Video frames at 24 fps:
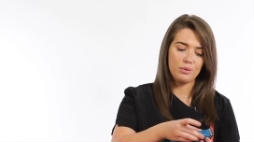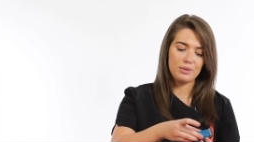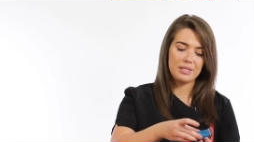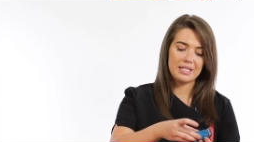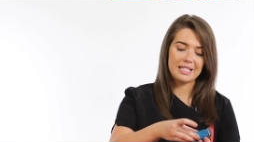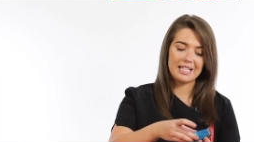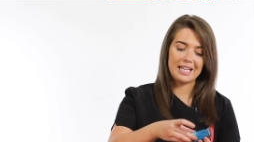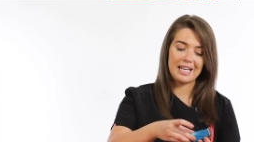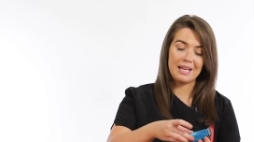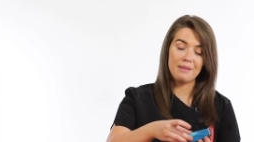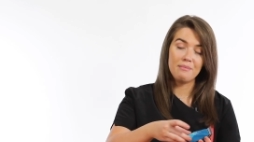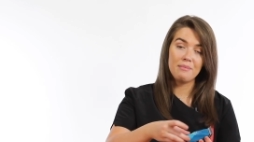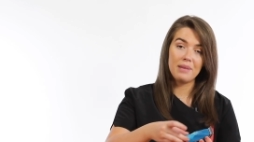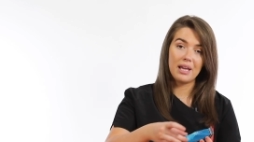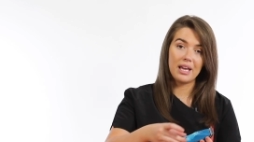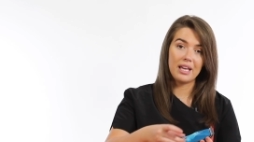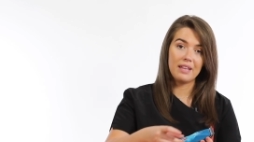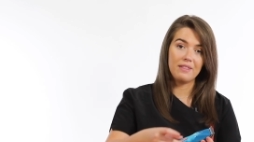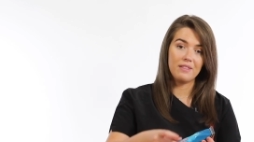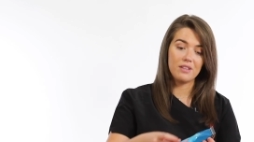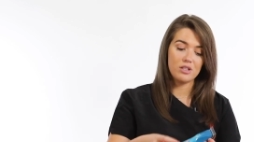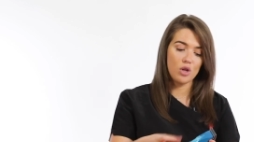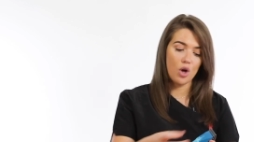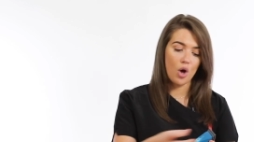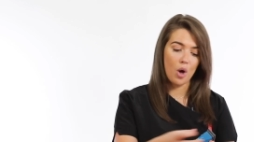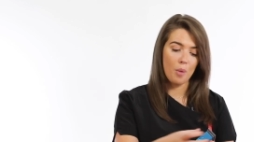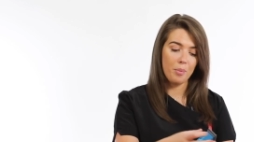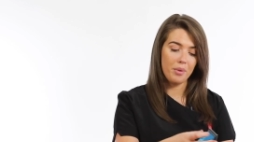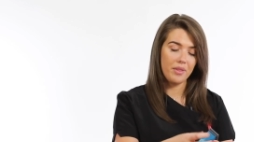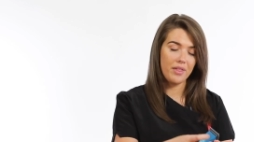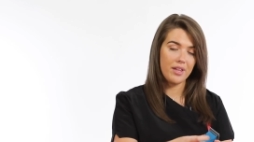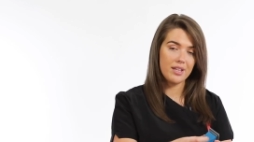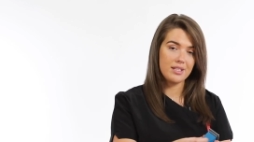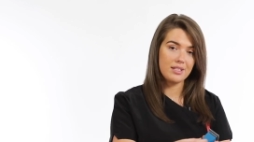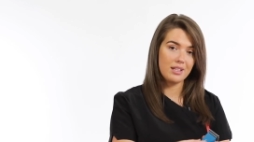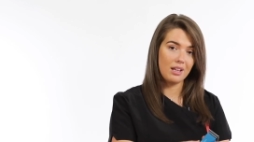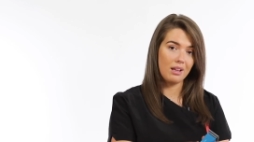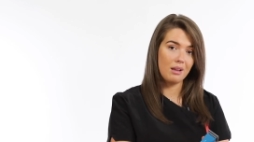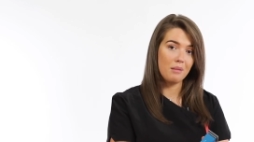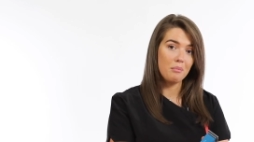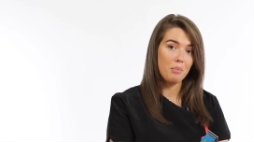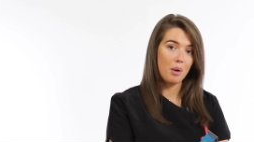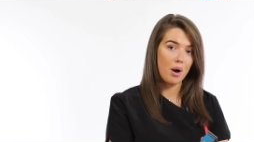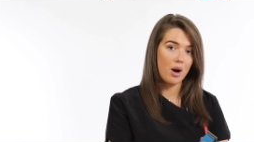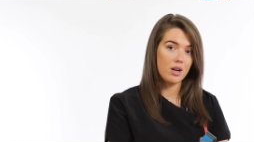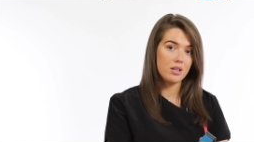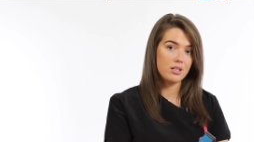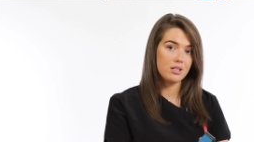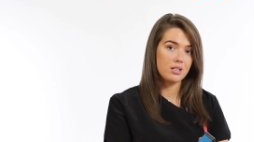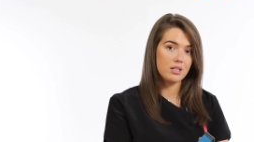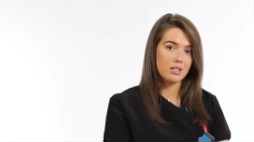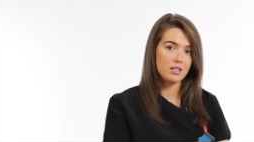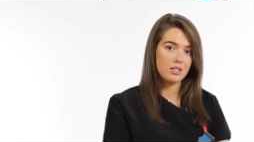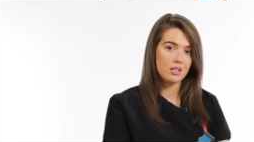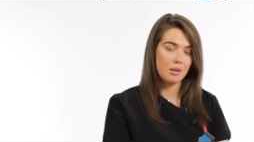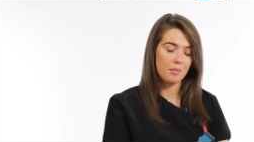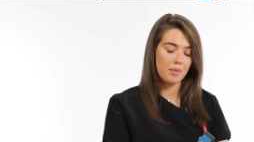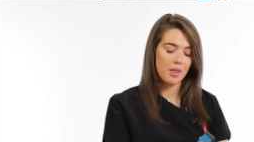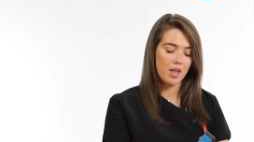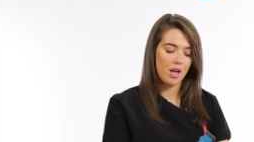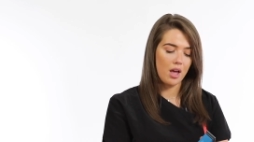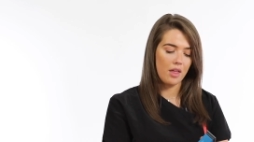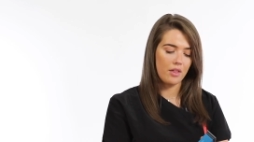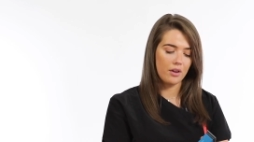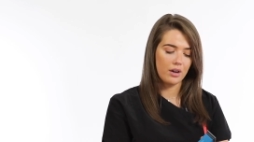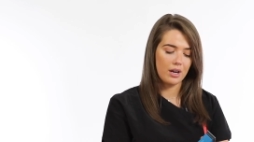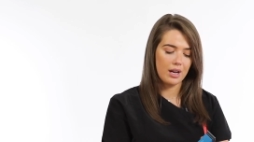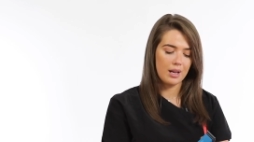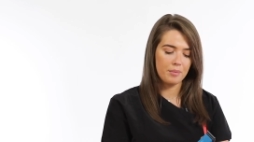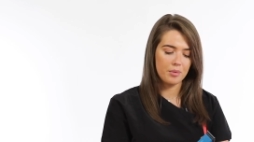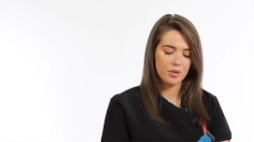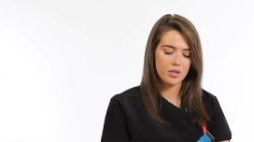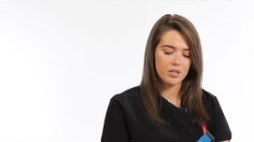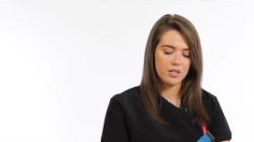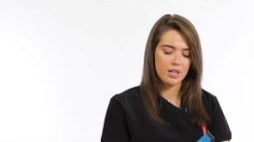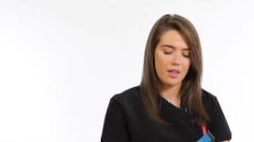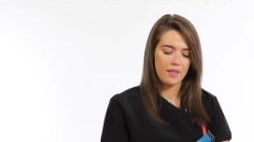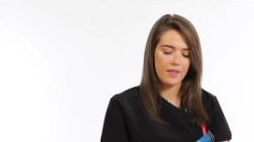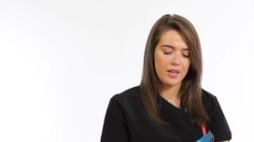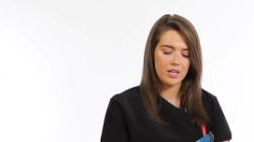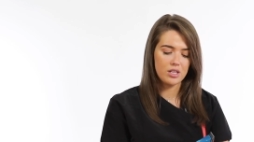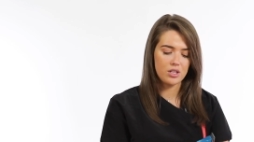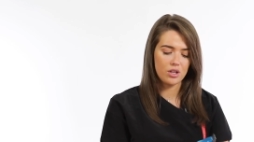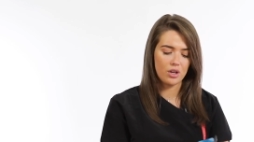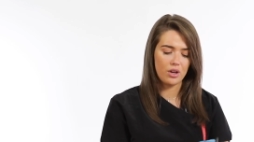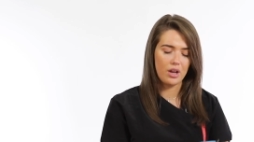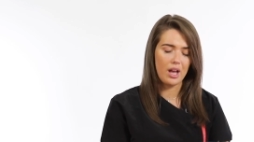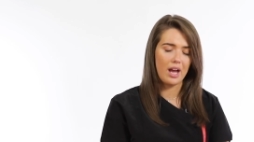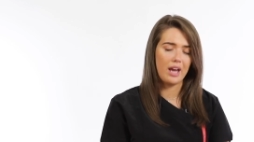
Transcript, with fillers: slimlined the top of this in comparison to some of the other clippers that they do